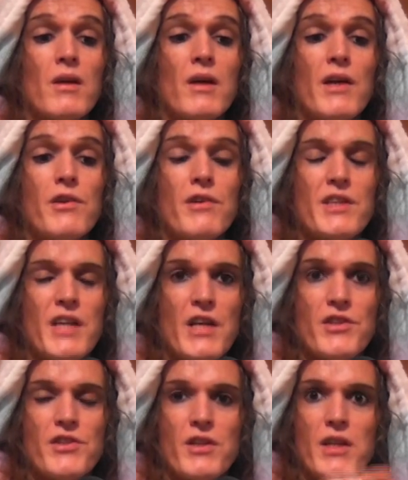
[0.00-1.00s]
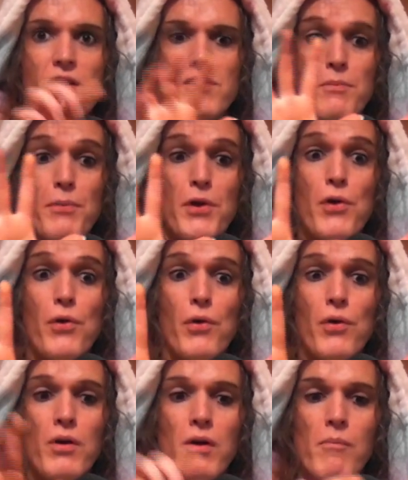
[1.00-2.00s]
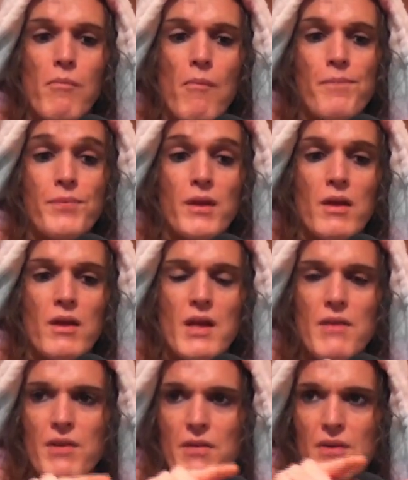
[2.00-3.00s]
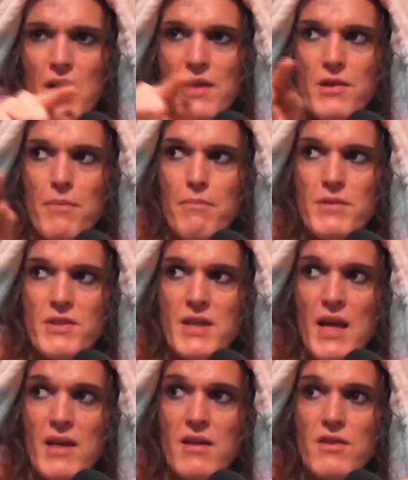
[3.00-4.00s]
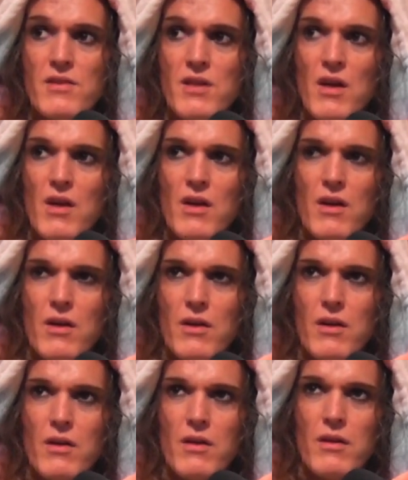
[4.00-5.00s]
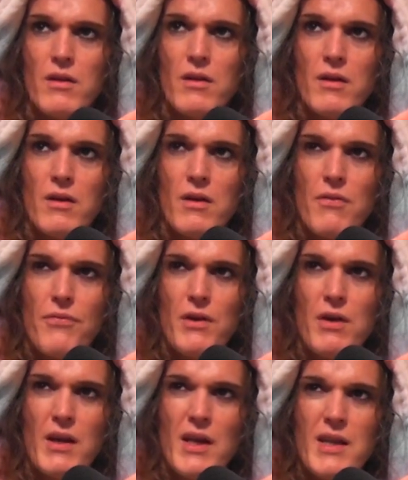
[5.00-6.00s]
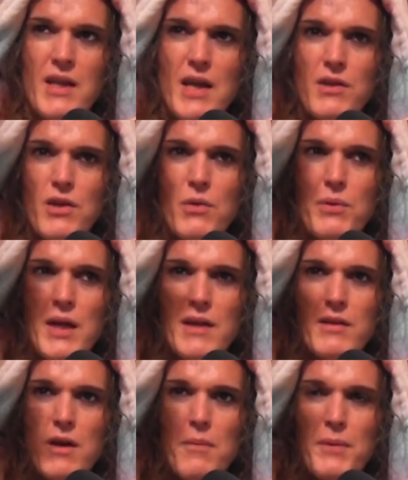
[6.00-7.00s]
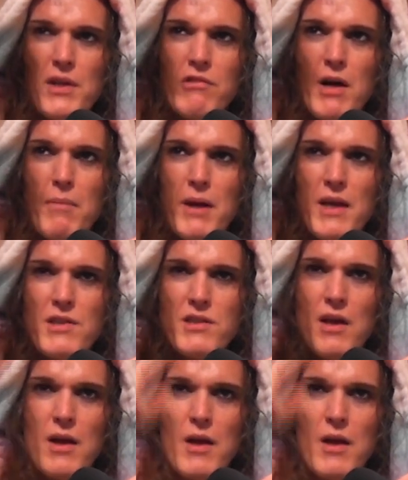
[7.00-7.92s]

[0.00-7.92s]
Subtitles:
and your intention is pure, even if it ends up mistakes, I feel like in the end you would end up in the right place.